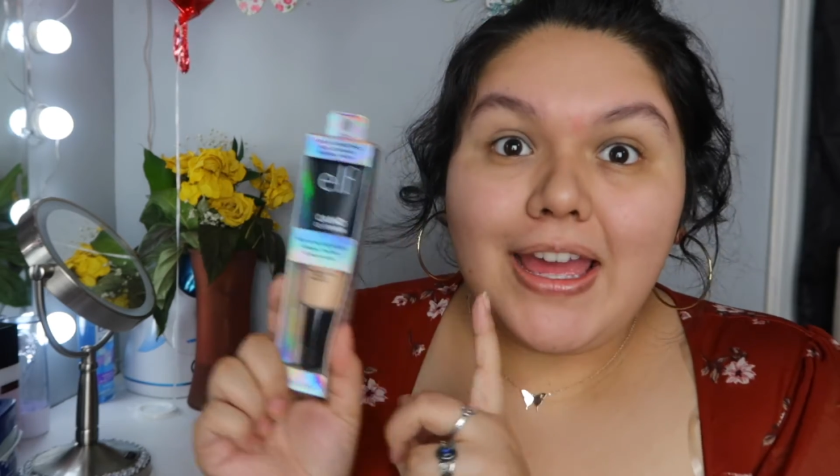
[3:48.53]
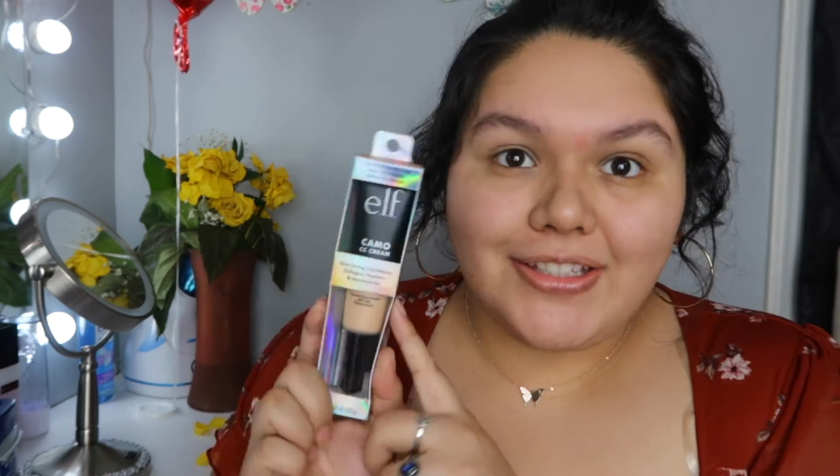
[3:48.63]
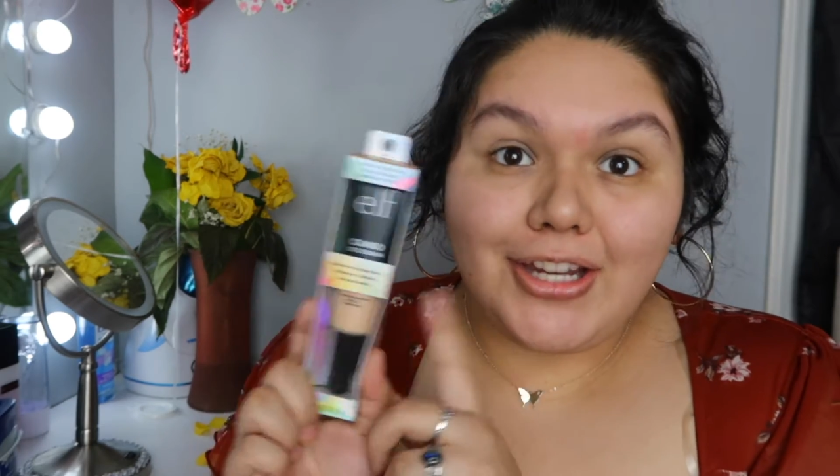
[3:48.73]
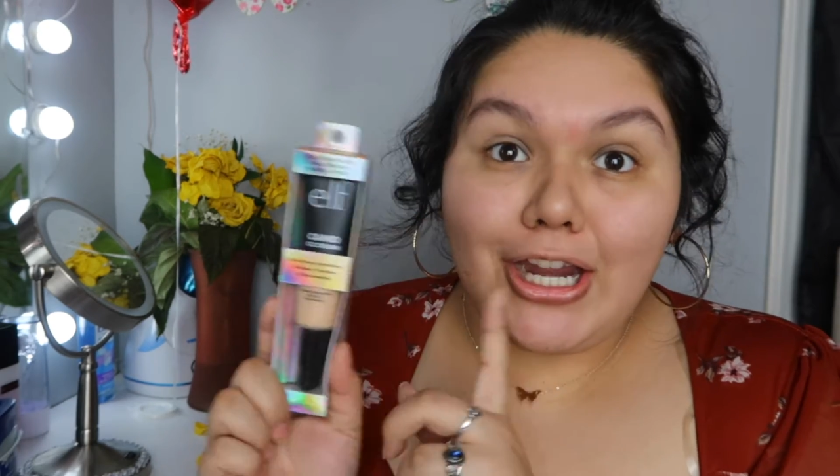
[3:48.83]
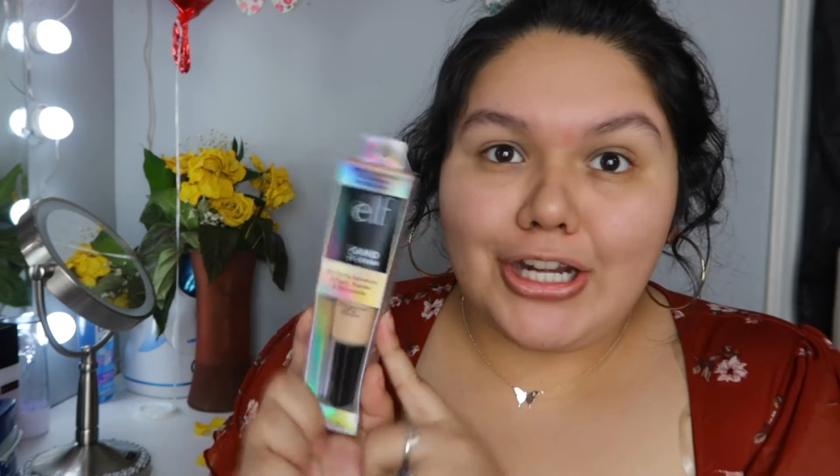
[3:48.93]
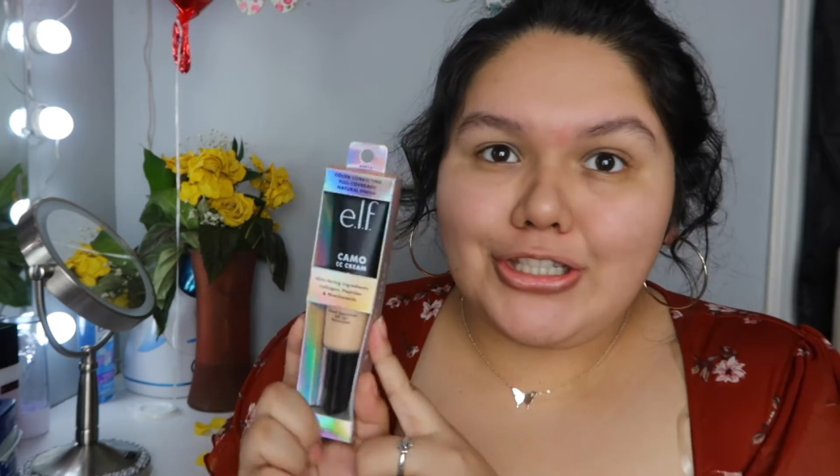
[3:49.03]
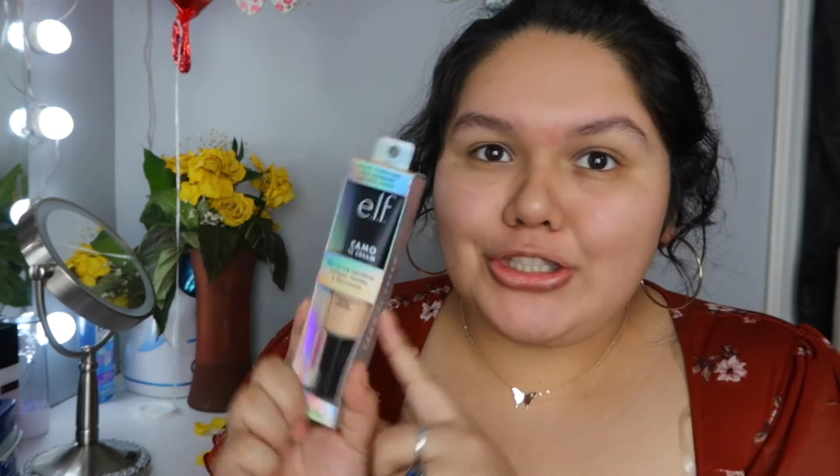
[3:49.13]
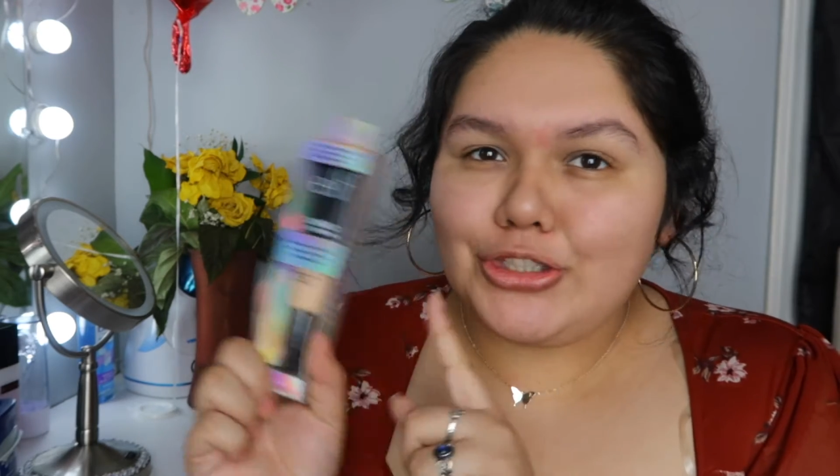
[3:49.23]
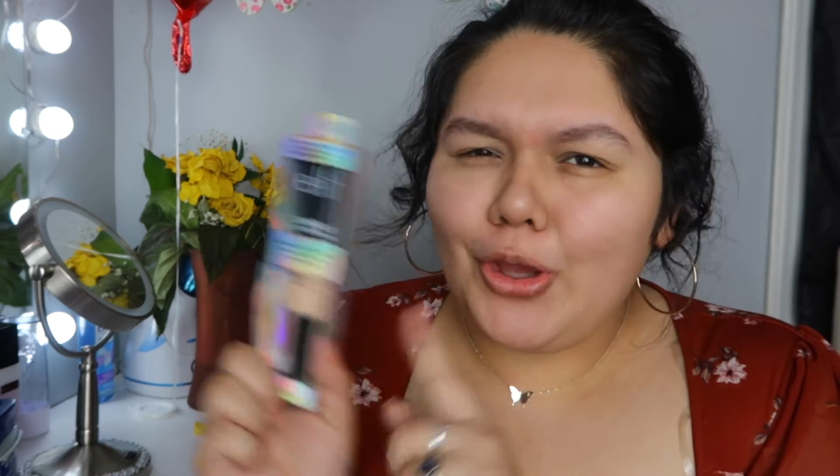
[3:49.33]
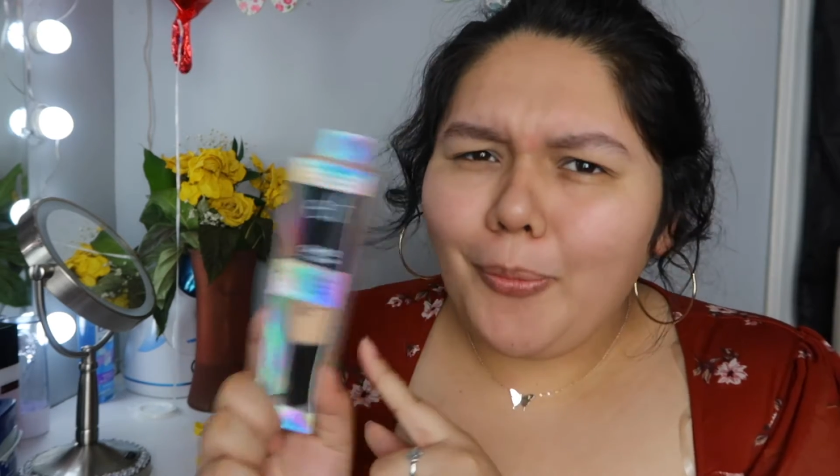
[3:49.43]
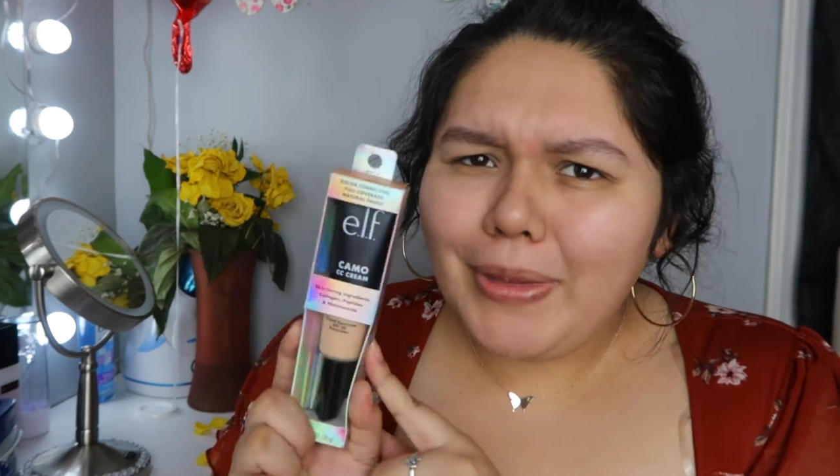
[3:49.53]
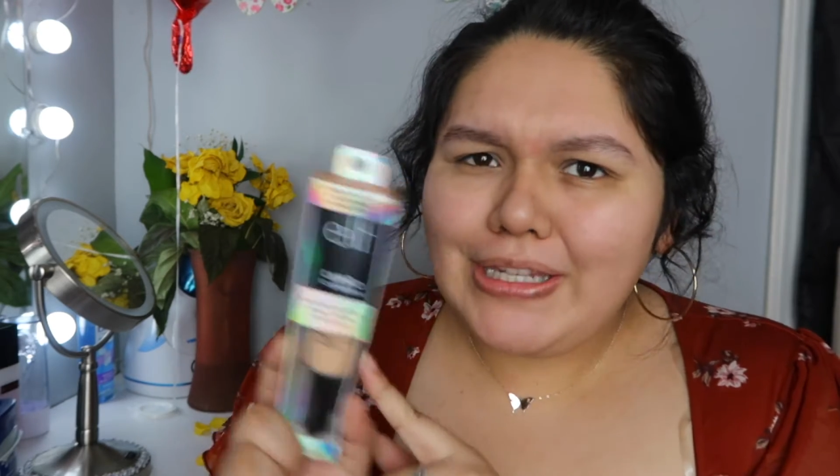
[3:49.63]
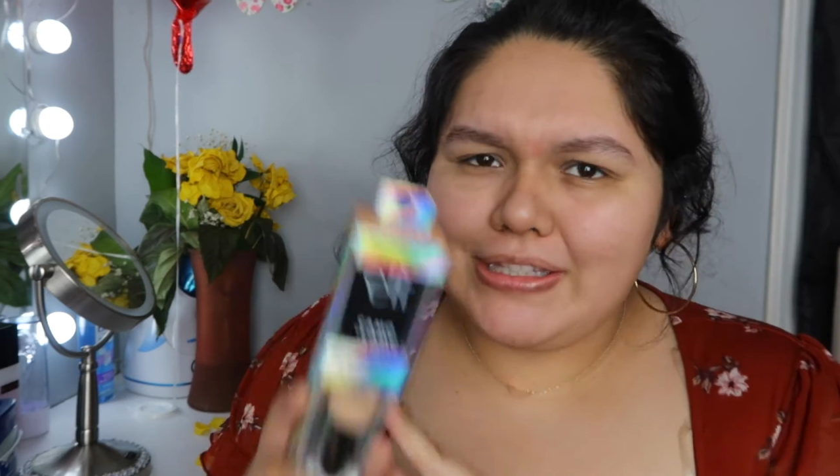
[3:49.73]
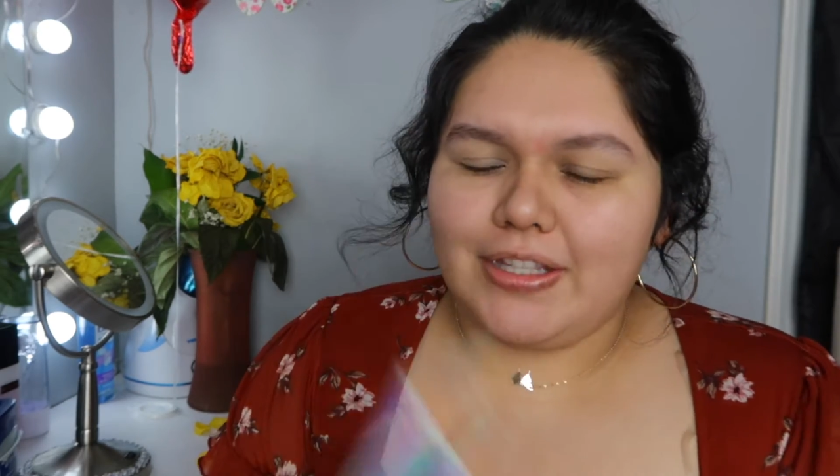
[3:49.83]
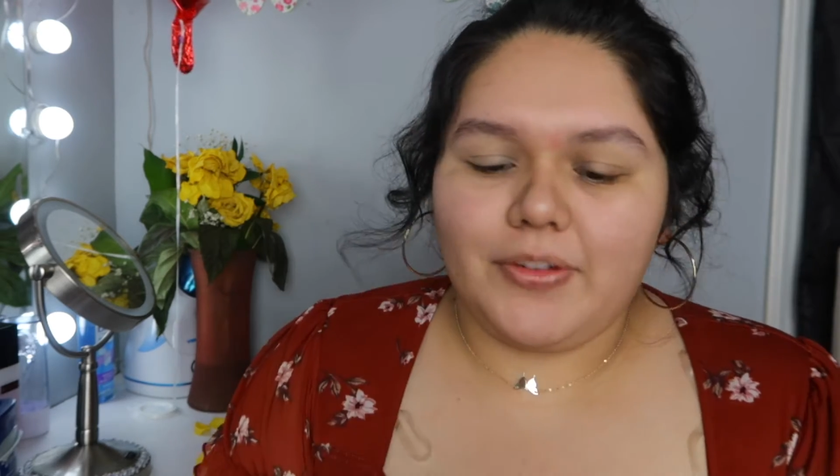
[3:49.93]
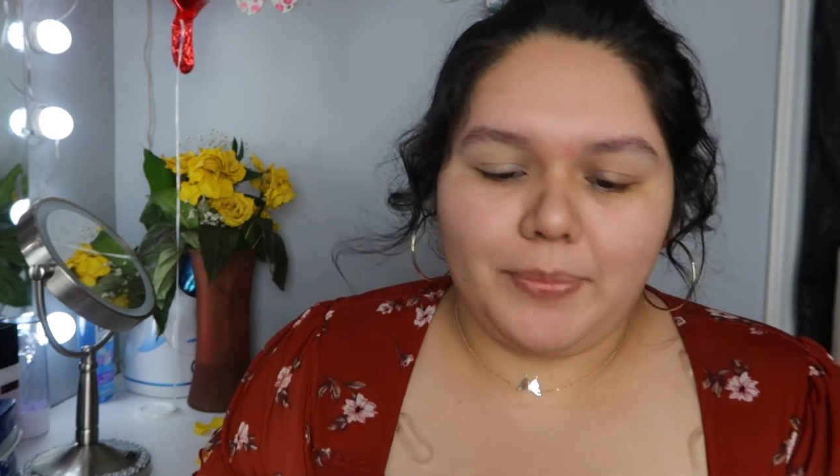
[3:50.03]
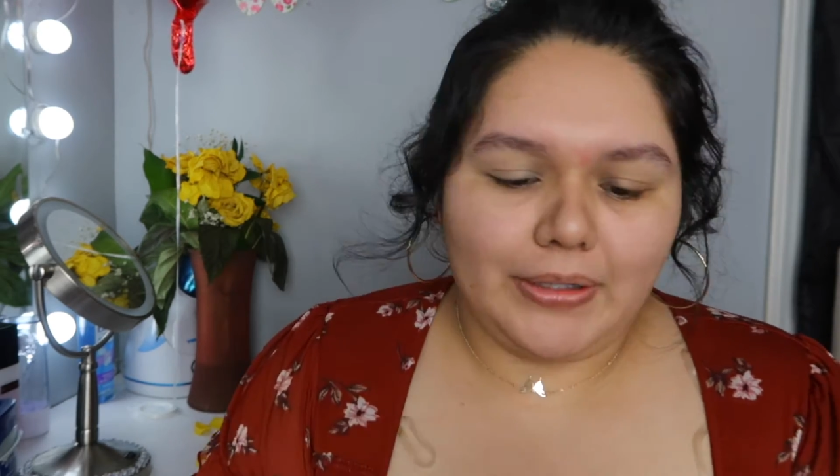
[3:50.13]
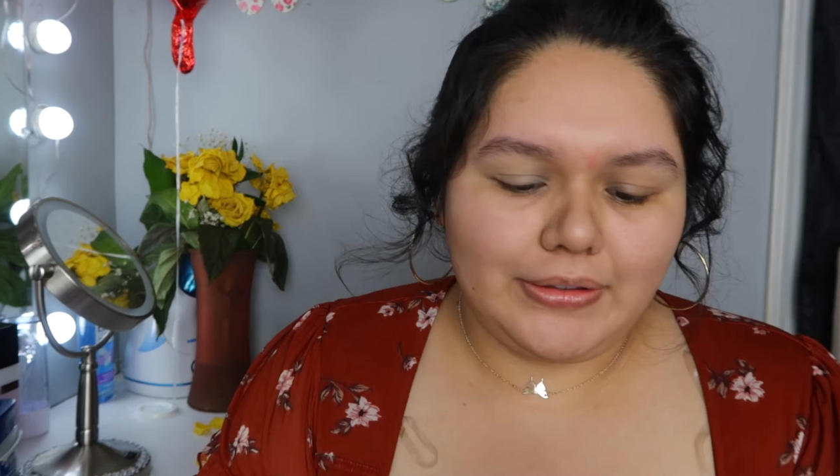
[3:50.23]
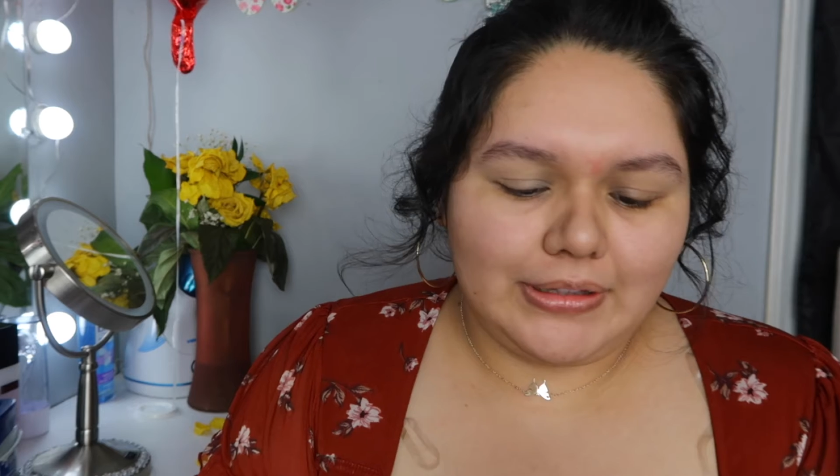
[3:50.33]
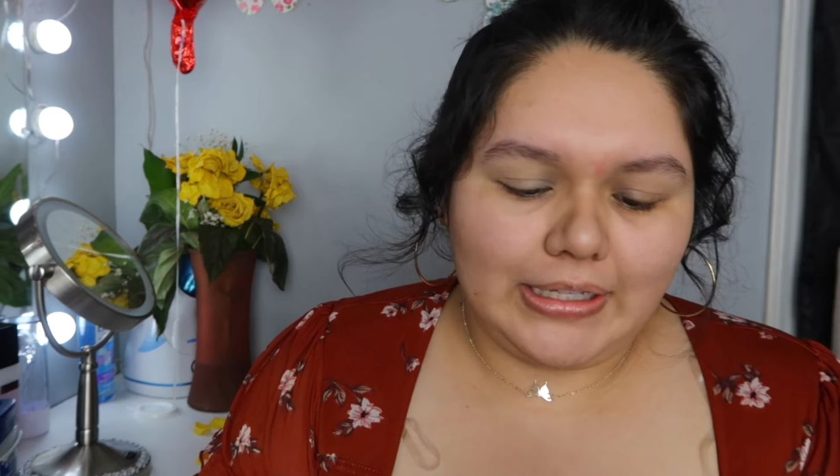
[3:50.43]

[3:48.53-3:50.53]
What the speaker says: So I heard so many stuff about,